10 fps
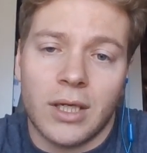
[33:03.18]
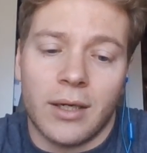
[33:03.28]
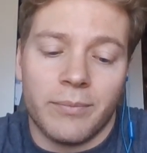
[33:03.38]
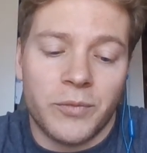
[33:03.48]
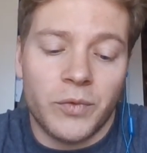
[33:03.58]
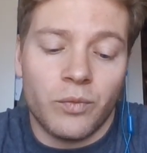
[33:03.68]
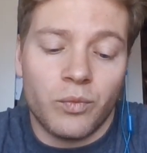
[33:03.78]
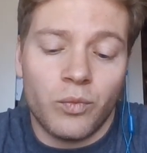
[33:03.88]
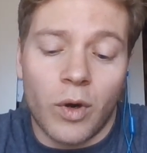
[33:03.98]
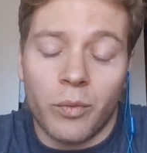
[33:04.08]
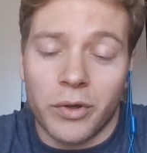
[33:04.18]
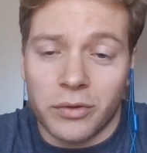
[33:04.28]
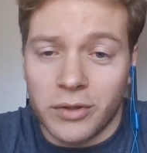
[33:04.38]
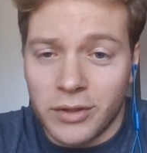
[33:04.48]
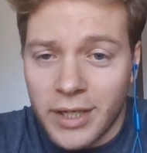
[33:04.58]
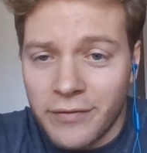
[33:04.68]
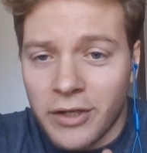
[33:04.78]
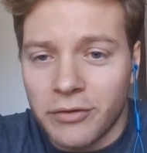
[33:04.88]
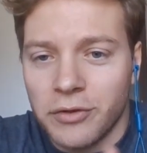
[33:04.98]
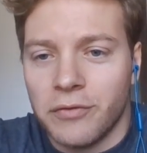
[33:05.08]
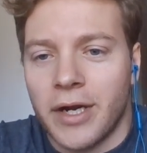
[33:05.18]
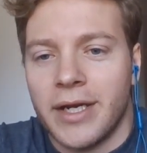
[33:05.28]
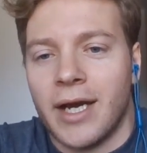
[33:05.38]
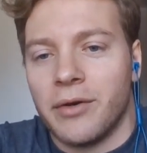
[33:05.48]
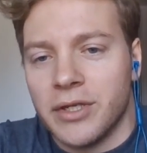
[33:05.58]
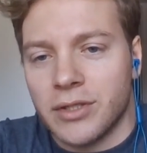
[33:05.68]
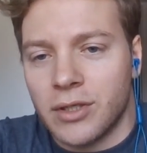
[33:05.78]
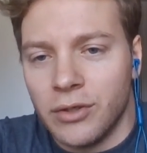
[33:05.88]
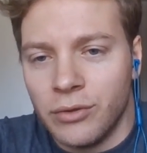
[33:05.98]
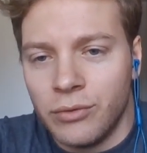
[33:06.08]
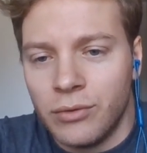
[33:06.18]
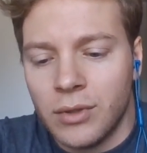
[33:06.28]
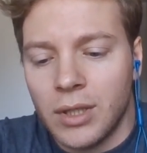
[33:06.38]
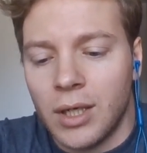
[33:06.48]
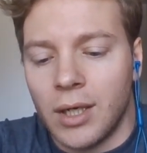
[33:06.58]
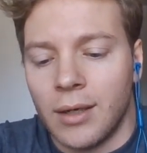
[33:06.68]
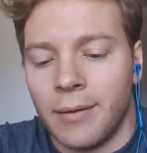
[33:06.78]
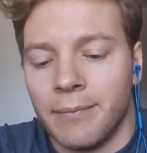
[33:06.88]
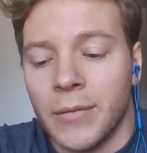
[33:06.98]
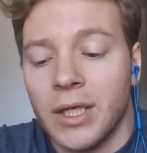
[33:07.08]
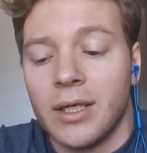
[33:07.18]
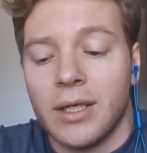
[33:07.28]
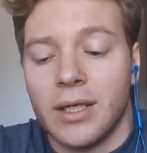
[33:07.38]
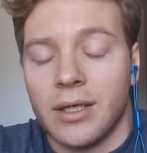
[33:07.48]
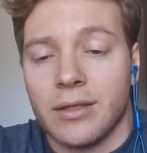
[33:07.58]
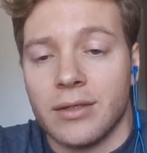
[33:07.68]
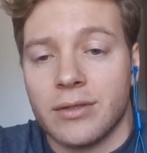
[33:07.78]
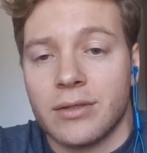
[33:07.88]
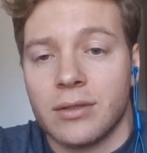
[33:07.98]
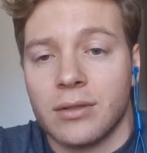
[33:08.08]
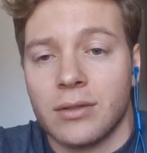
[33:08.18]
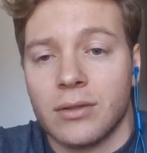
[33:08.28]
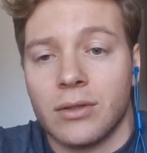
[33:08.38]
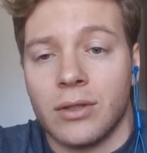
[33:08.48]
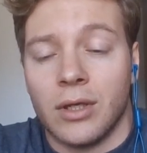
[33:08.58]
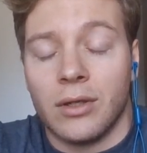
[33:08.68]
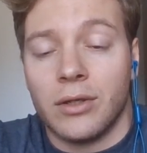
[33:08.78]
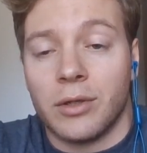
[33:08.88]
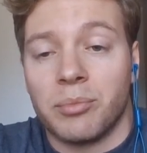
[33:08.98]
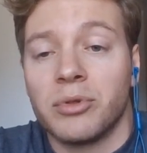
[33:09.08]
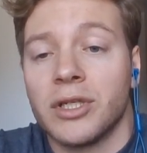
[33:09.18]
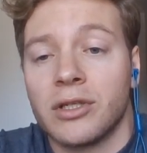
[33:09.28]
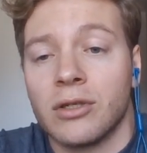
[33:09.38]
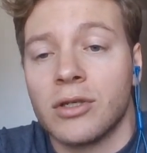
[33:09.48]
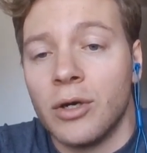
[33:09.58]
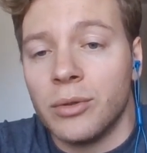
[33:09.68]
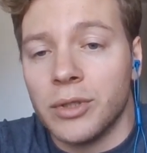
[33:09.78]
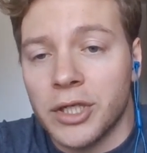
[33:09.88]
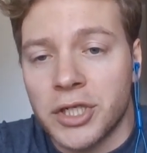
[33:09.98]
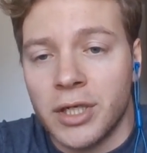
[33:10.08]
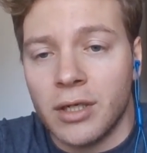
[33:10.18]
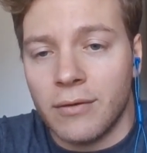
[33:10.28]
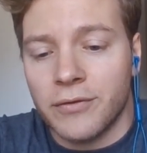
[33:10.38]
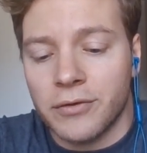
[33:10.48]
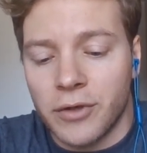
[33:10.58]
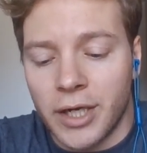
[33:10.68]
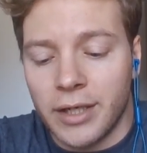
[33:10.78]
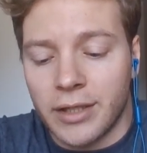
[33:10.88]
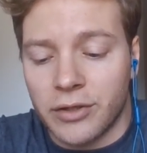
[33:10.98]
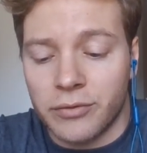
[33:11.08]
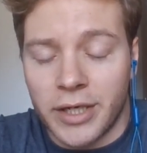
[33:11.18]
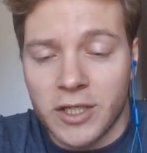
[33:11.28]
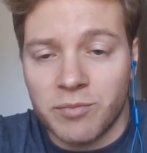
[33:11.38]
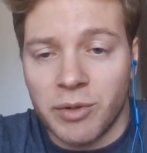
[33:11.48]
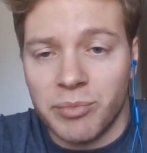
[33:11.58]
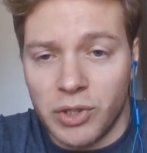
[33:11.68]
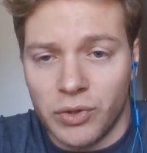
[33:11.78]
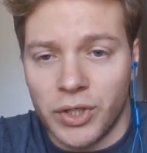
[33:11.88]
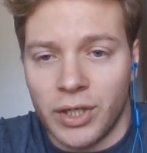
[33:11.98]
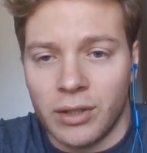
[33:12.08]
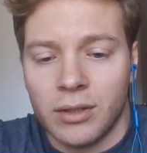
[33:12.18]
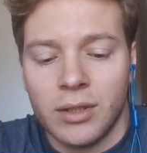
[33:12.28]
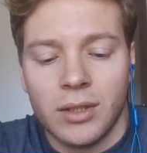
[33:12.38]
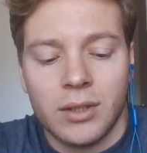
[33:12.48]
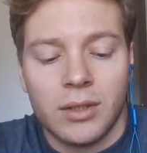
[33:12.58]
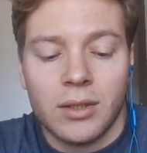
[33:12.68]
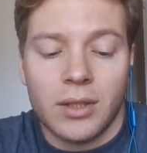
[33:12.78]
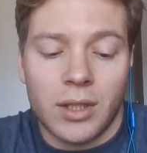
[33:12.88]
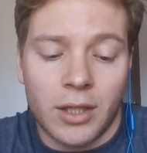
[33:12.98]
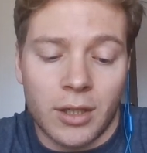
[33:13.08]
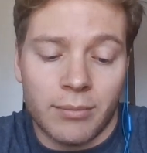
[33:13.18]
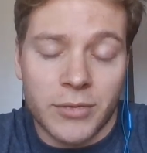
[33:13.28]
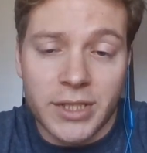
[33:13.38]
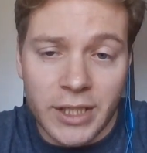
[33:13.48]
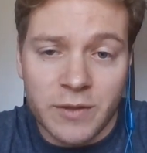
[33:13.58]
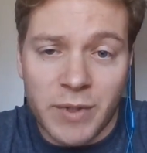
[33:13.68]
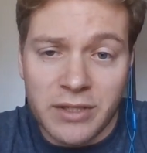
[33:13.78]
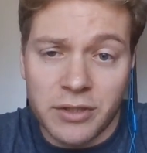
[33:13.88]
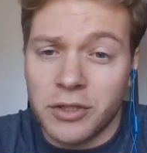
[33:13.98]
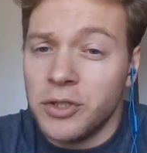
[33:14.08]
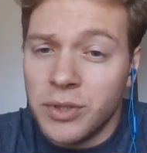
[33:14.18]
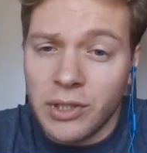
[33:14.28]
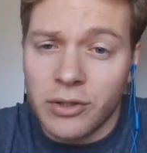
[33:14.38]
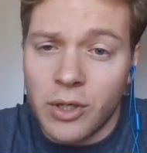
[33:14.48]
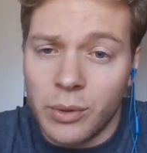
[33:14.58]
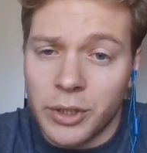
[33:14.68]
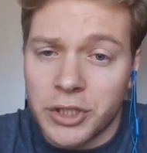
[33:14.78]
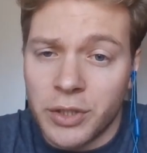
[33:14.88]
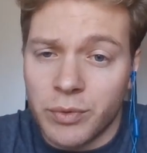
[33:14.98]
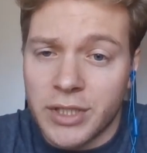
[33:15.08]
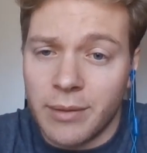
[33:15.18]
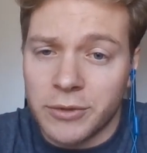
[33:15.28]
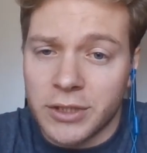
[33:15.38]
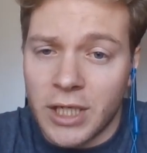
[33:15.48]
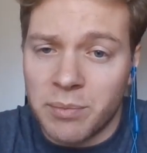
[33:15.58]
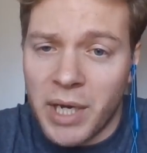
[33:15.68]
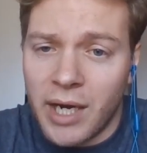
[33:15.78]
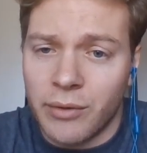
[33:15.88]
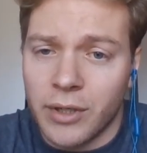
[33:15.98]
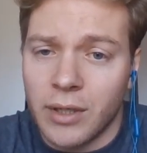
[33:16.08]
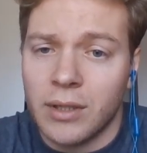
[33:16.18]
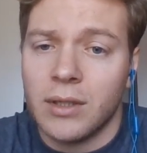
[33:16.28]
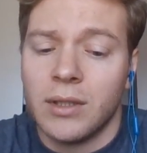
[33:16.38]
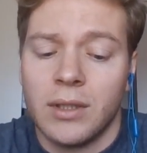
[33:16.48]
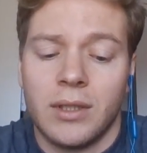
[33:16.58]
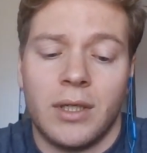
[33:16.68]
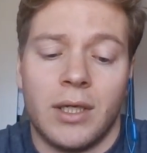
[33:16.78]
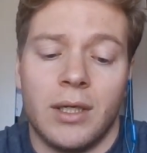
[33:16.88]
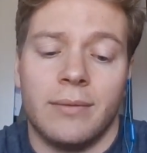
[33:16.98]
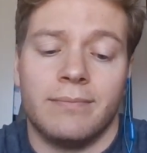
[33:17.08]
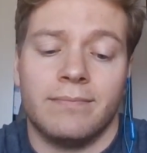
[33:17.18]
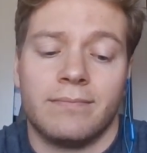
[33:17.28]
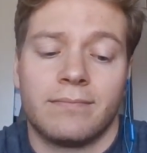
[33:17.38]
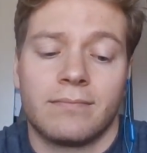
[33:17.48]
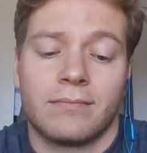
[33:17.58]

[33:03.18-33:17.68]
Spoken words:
um, what we're living through right now is a coup. Is the political coalition of the right that the right has been building since basically the New Deal coalition was able to take power. Um,